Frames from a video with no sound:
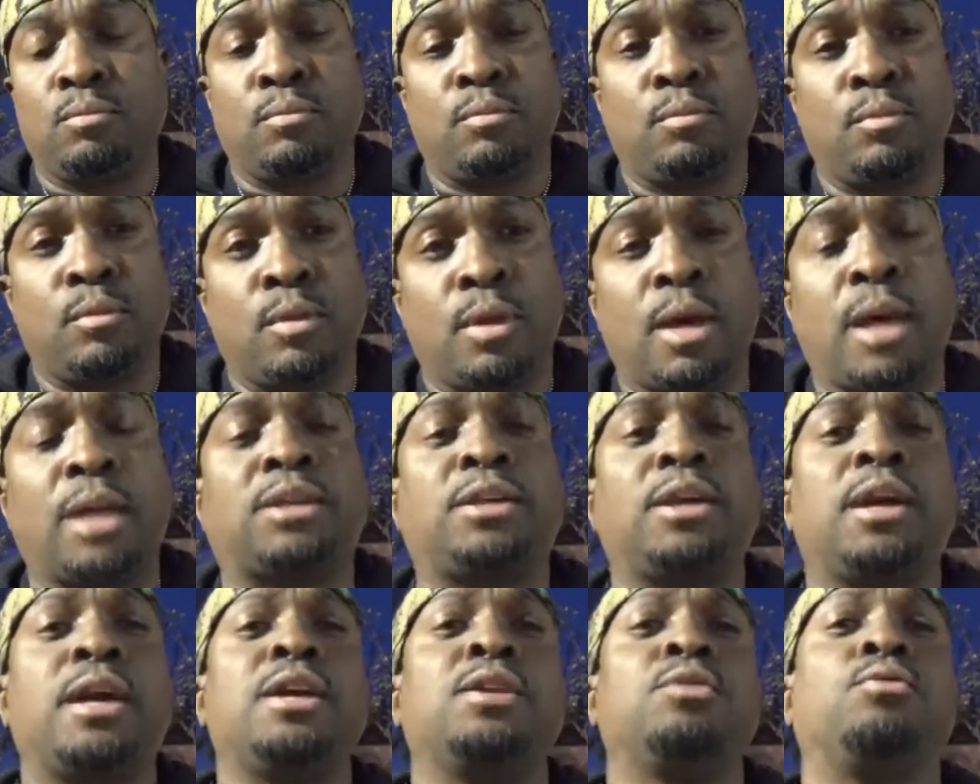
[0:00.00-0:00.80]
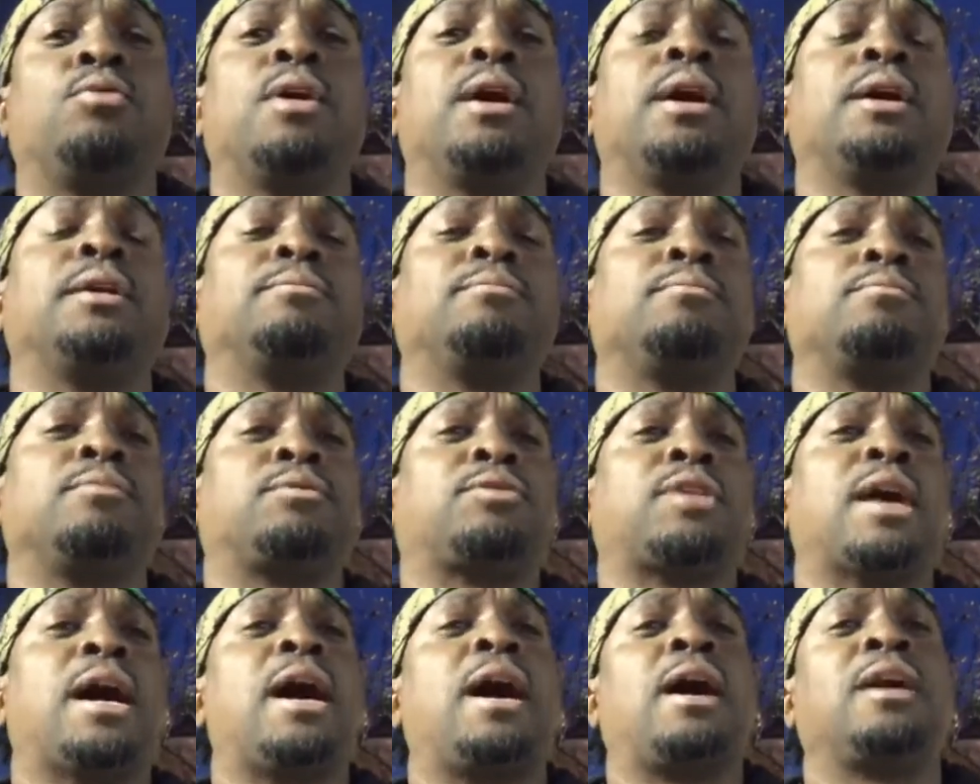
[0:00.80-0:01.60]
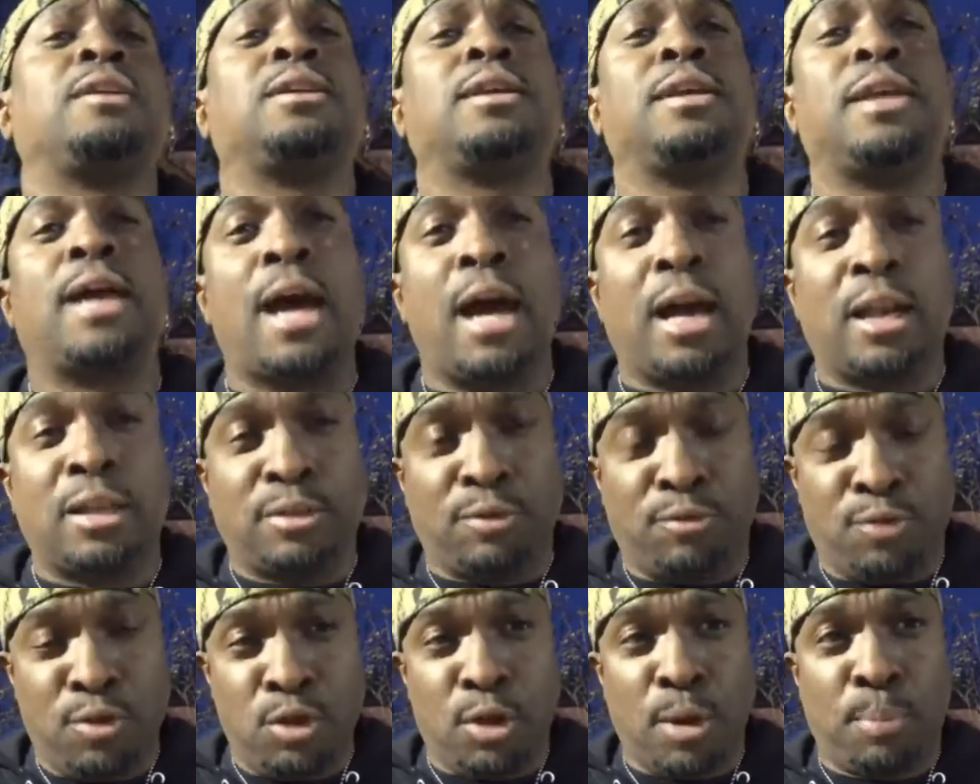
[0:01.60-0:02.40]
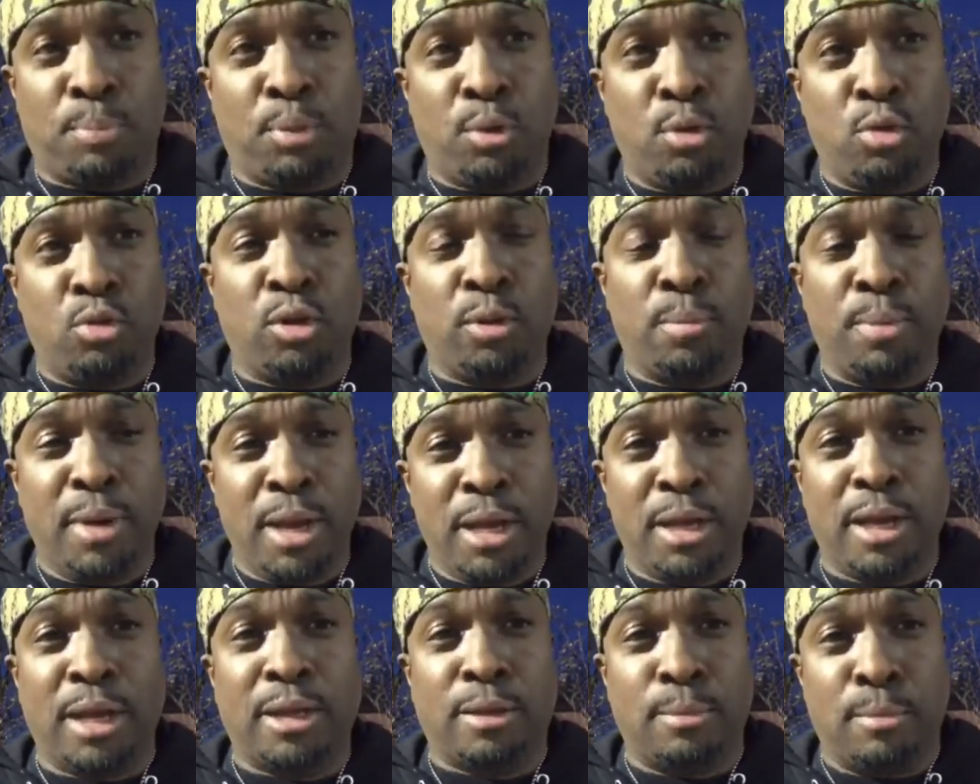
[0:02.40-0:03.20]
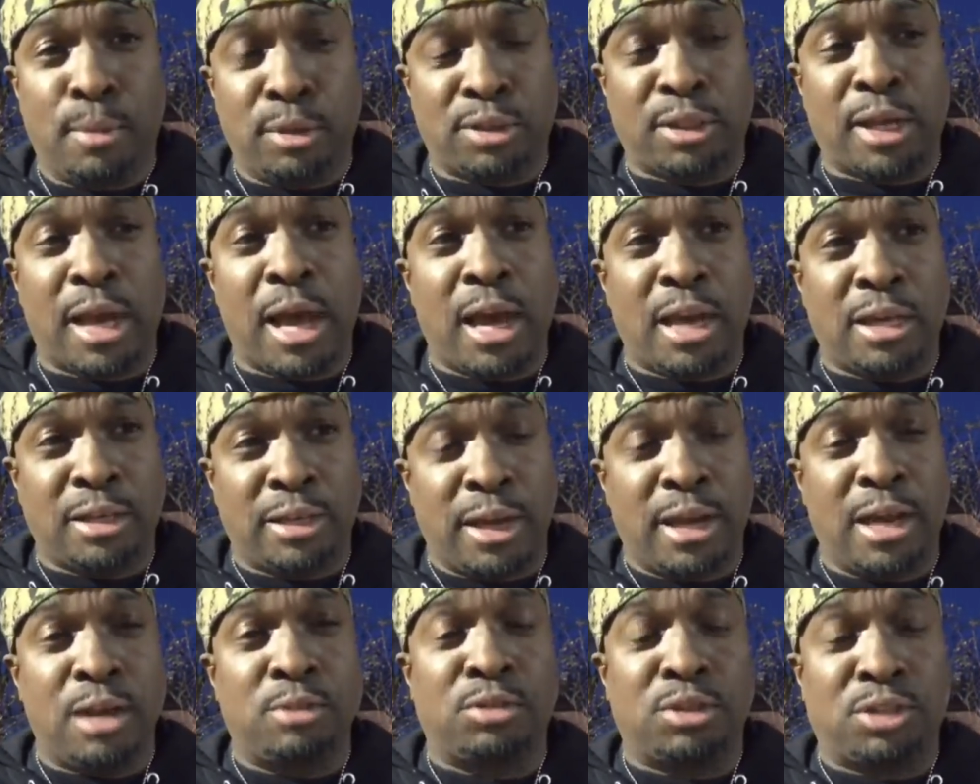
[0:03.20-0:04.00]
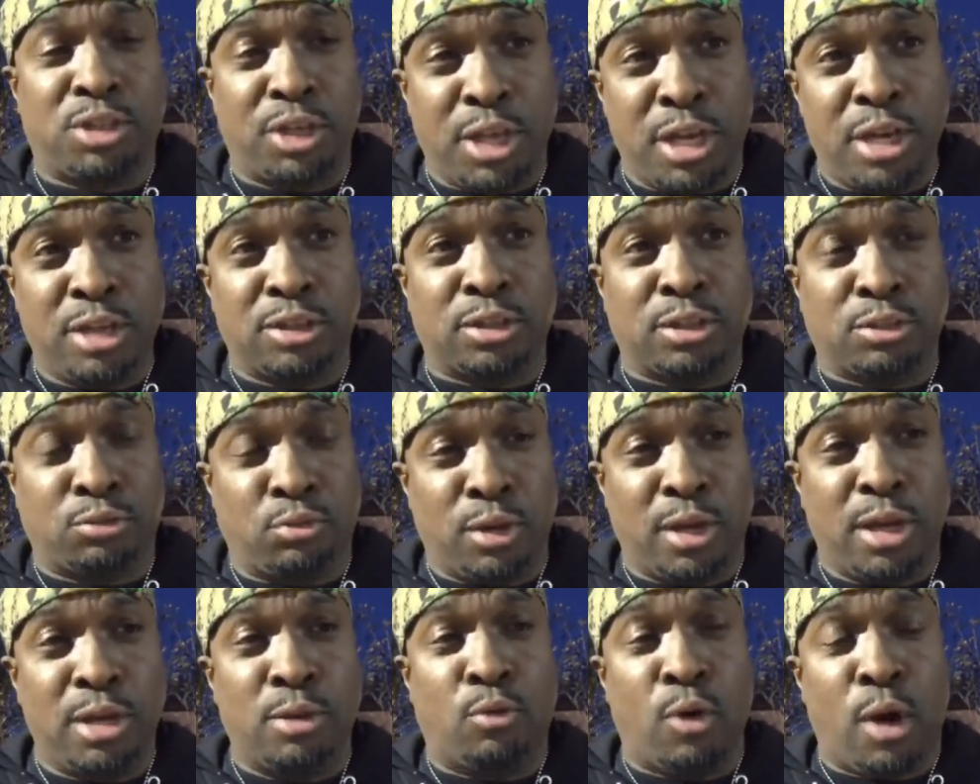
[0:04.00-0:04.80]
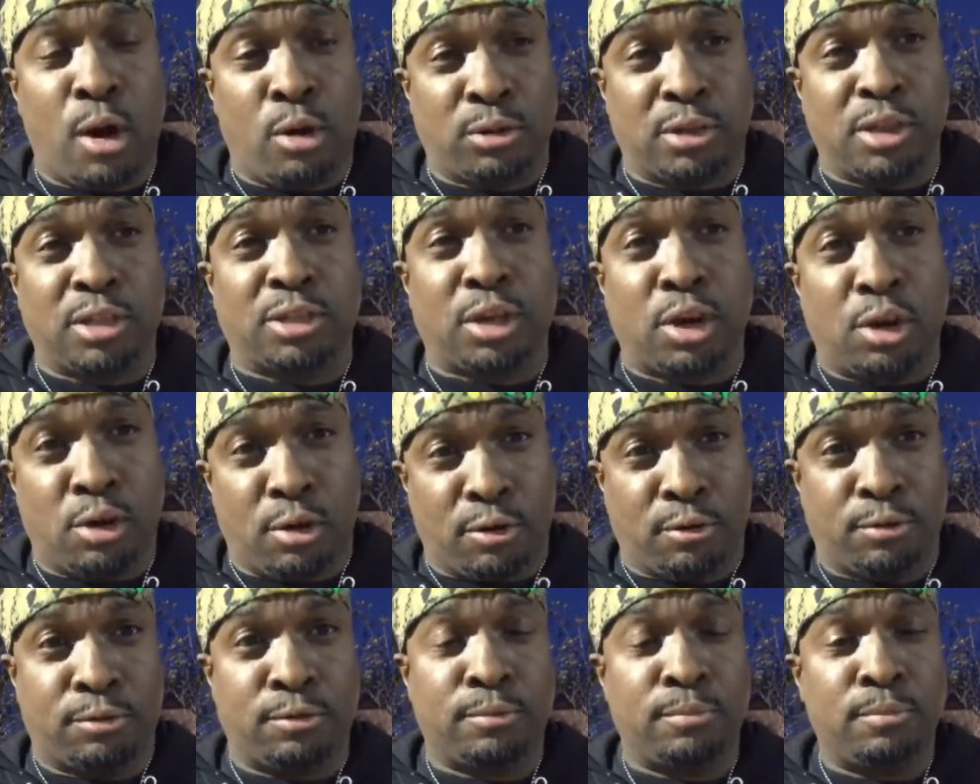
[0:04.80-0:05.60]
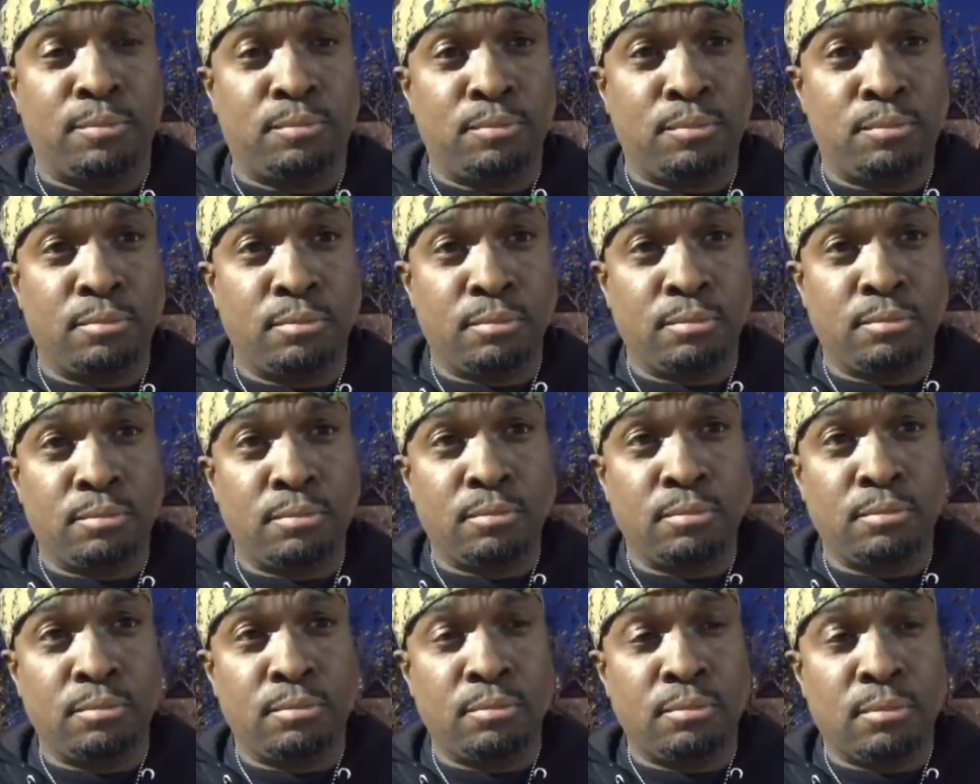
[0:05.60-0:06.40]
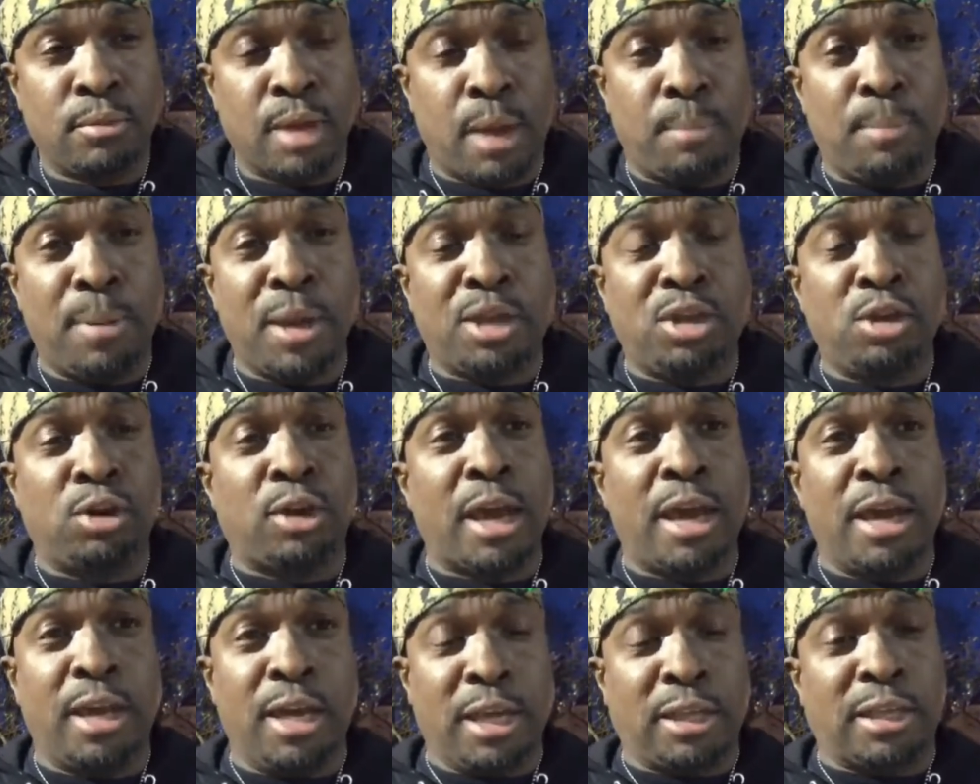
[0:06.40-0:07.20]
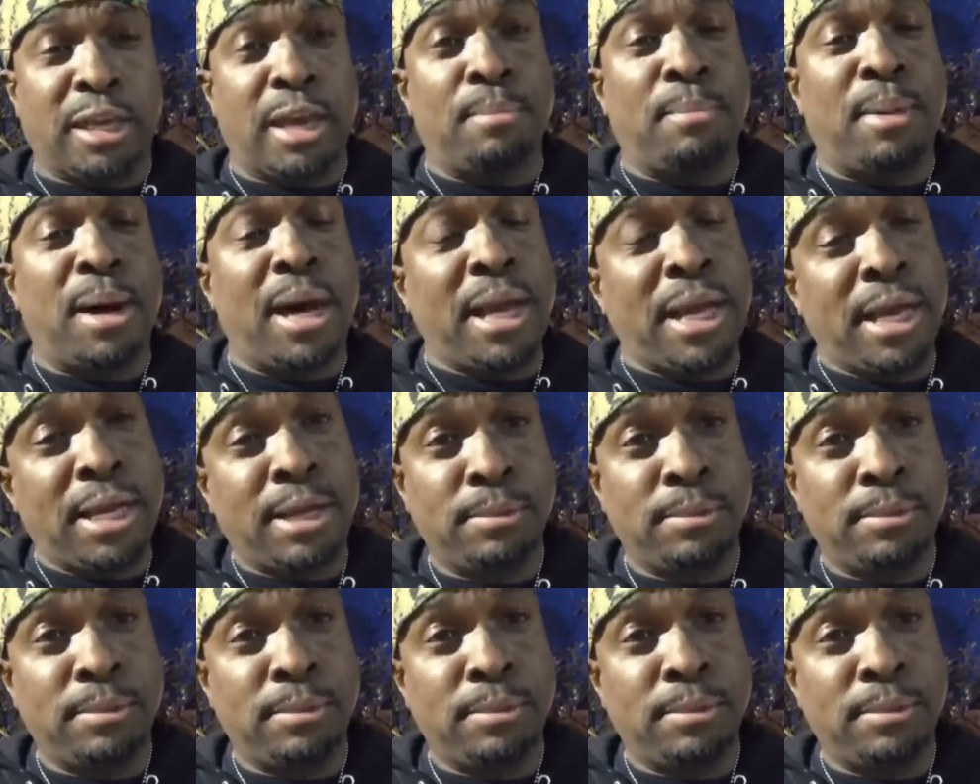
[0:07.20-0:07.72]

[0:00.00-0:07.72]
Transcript: I tell you what, $1,000 if you can prove to me that the Messiah's name was Jesus when he walked this earth. I bet you can't get that money.